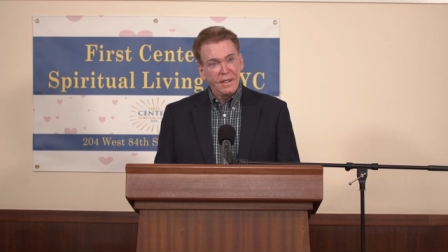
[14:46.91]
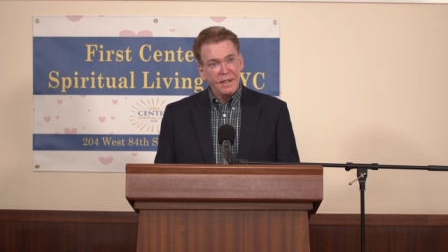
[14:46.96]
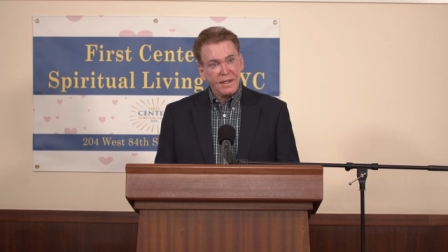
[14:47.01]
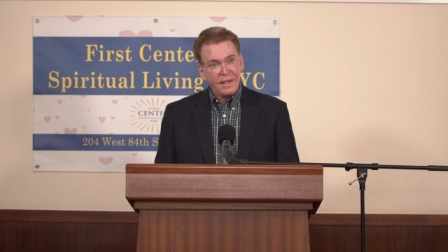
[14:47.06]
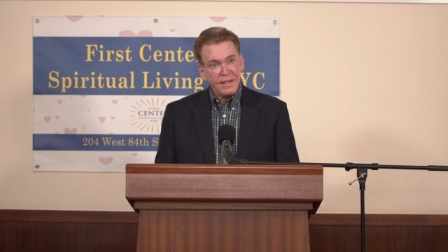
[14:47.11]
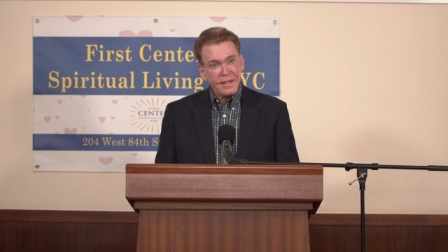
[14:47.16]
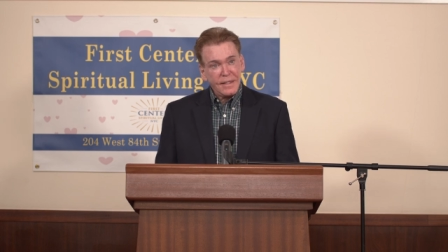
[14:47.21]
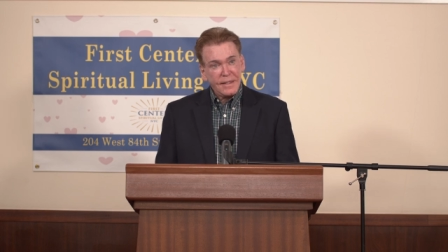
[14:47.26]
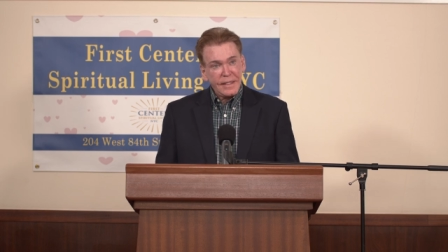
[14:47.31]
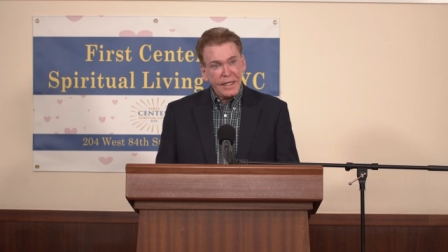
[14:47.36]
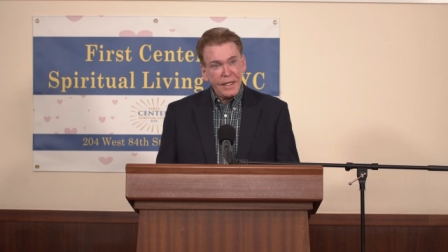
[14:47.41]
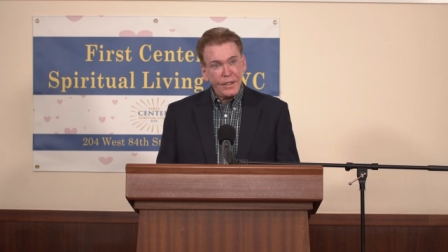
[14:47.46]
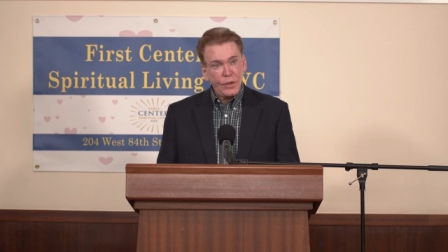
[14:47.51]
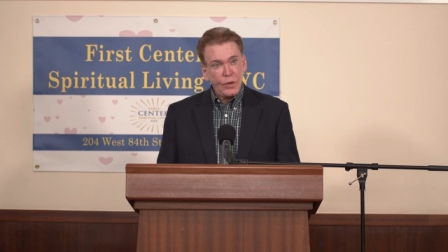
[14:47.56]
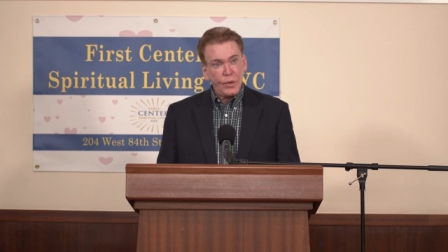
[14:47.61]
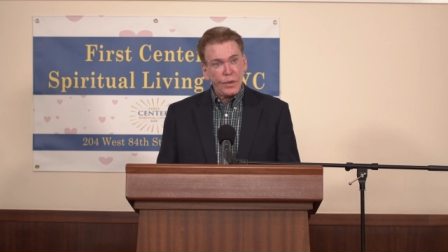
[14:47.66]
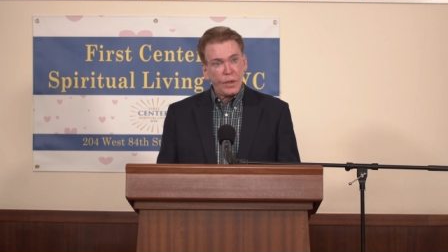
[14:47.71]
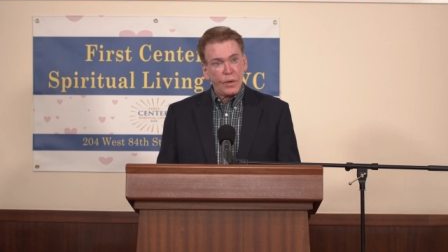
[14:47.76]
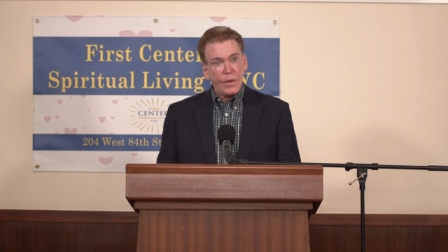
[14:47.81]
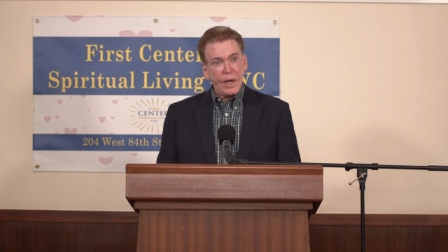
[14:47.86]
because it's in
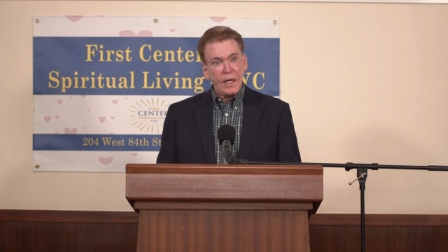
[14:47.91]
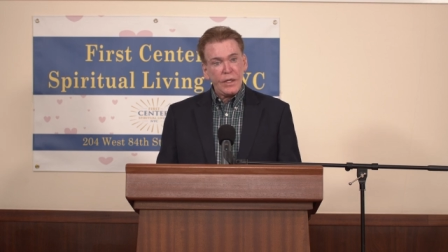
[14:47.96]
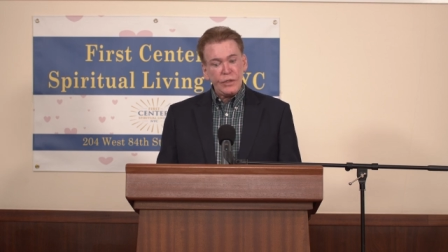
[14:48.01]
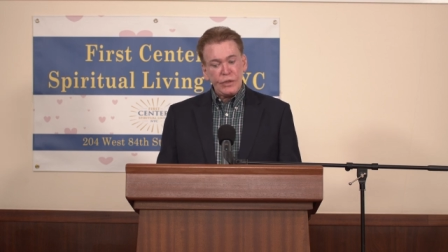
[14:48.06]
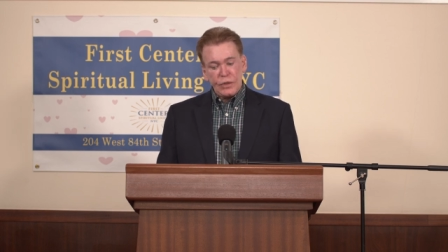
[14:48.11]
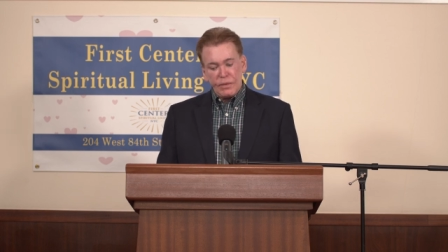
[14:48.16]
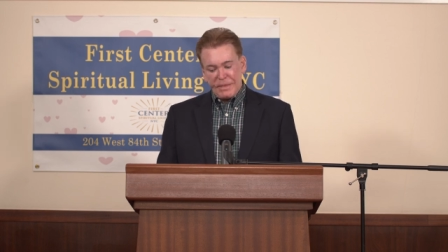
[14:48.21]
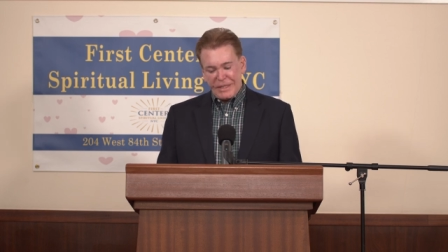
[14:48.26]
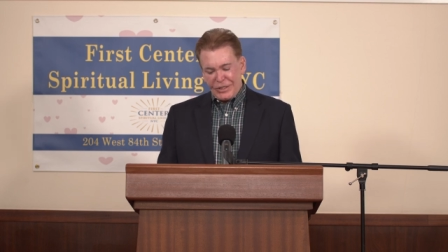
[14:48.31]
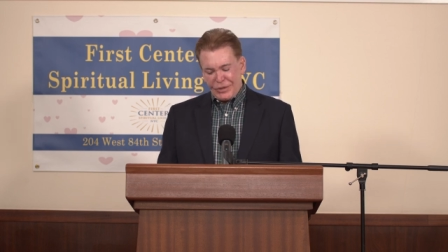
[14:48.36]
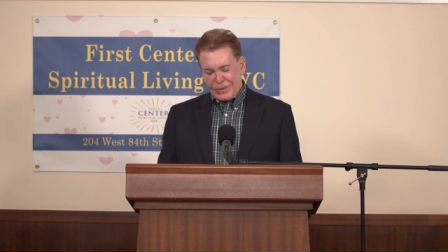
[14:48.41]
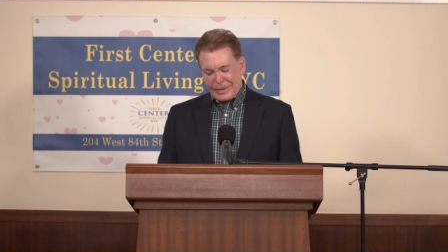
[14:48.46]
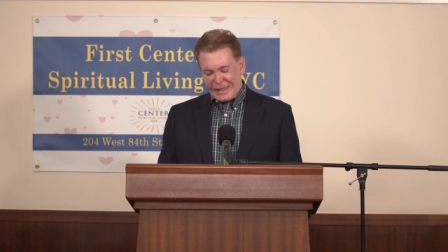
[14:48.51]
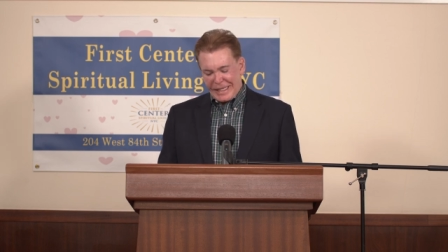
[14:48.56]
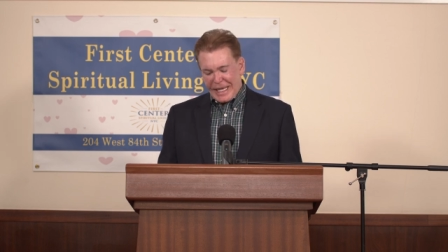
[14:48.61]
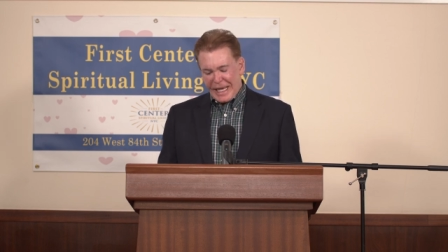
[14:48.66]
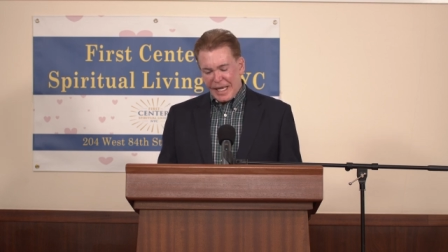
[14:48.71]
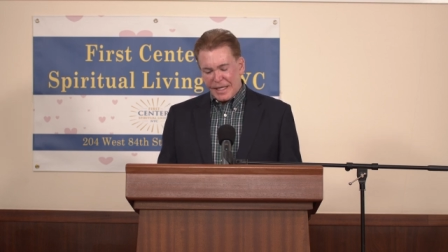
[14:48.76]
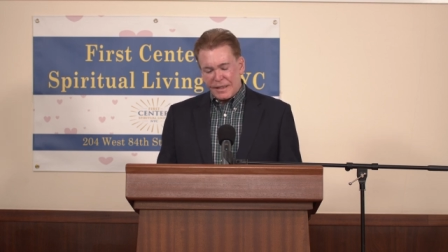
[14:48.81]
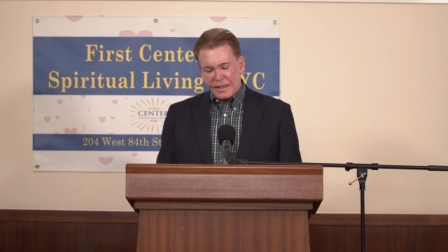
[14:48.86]
you and around you, but you
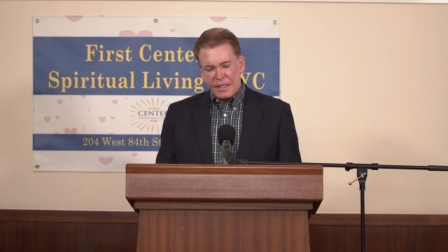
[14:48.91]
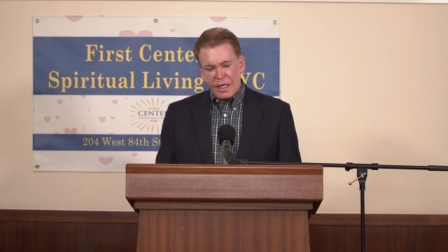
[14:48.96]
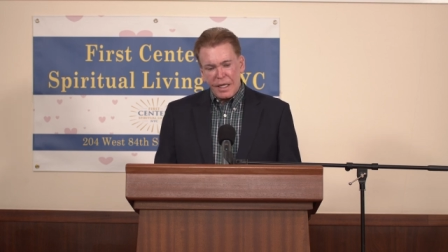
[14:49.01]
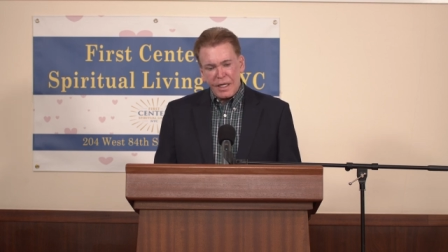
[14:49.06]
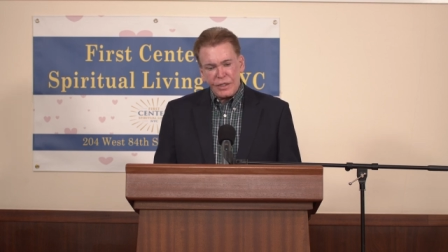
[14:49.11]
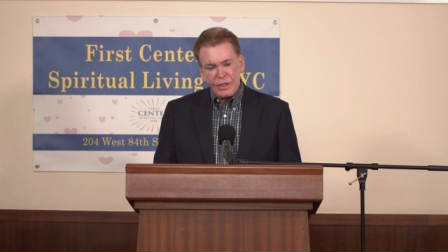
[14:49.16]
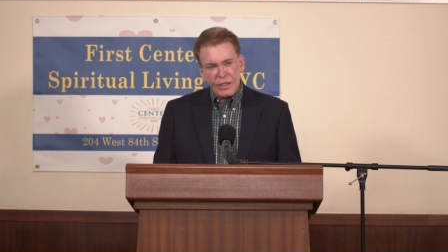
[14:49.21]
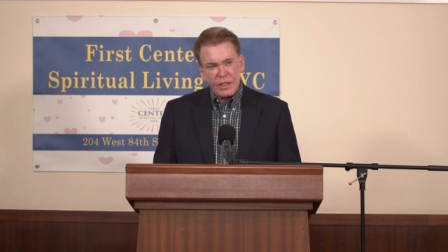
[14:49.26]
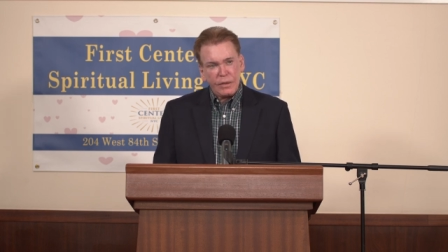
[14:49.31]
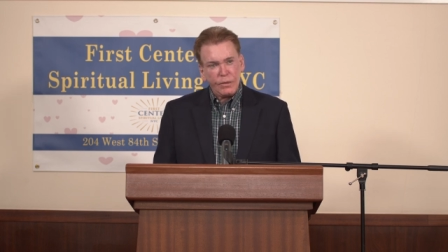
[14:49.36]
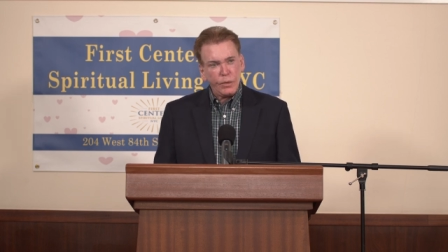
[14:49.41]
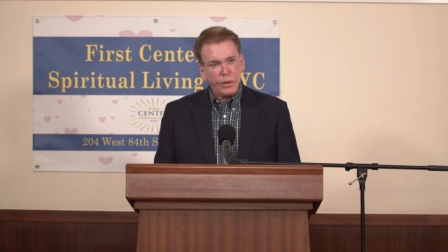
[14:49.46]
can't touch it